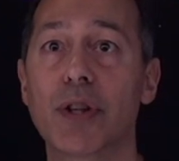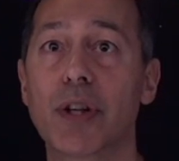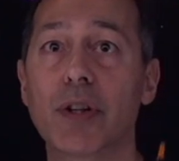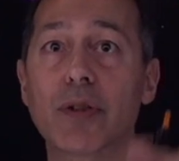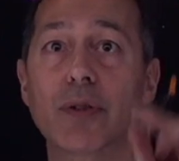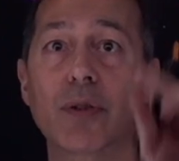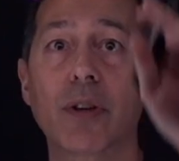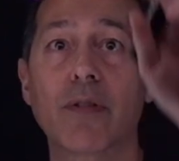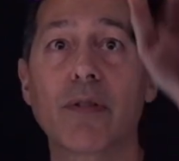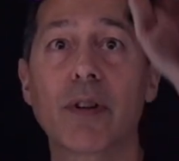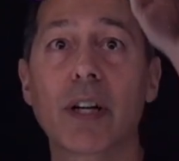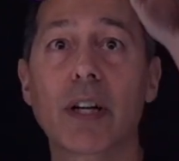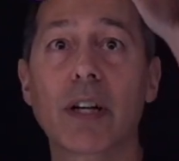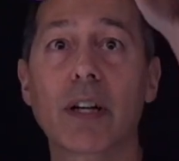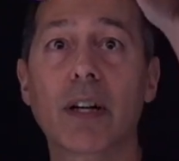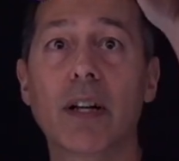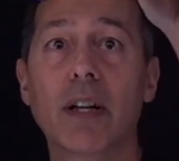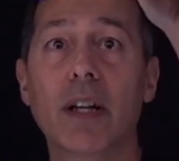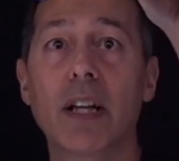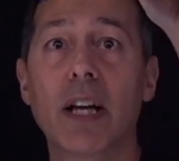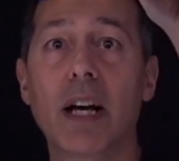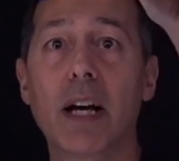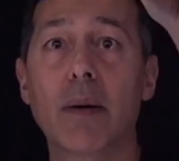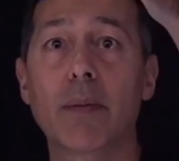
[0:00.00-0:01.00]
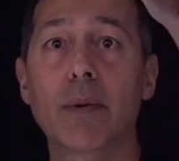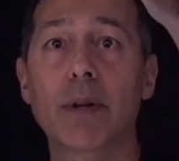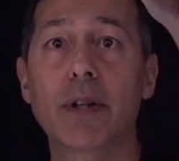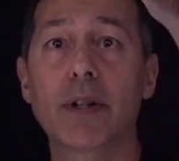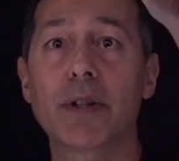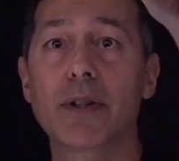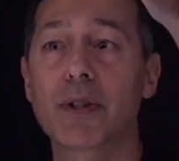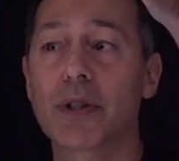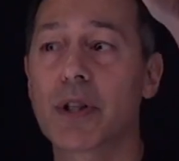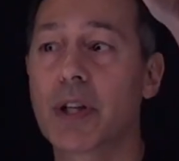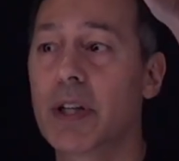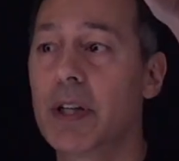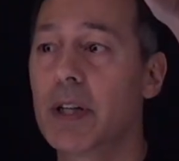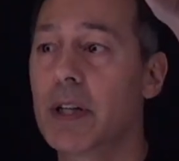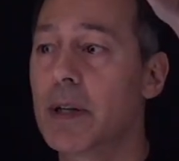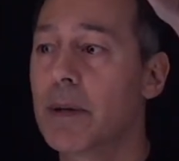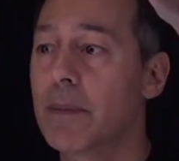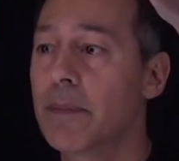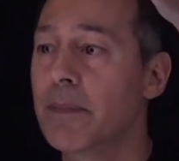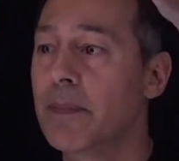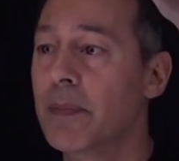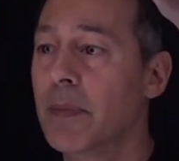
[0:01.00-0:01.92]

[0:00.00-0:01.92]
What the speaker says: So I've got kilometers here,